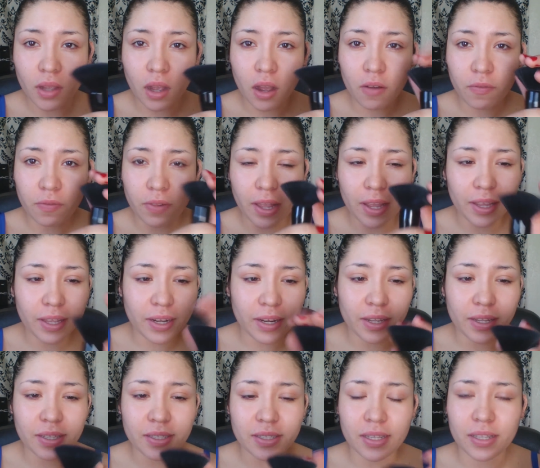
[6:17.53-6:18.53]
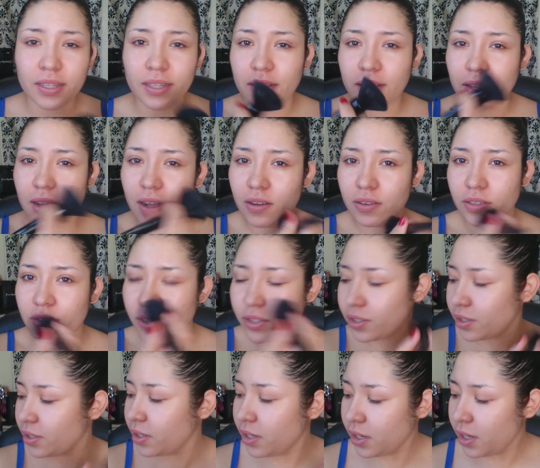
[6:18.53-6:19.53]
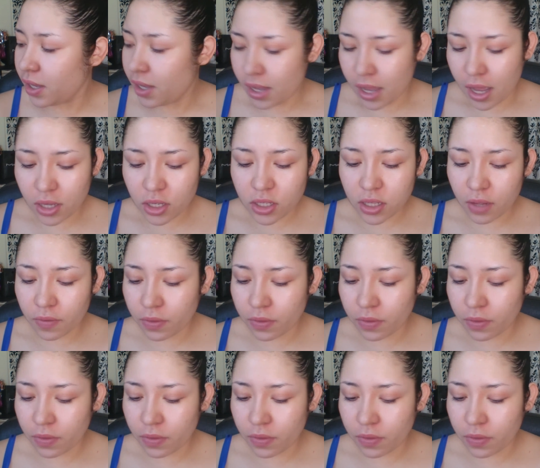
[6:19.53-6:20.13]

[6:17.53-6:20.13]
how flat it is, and how I just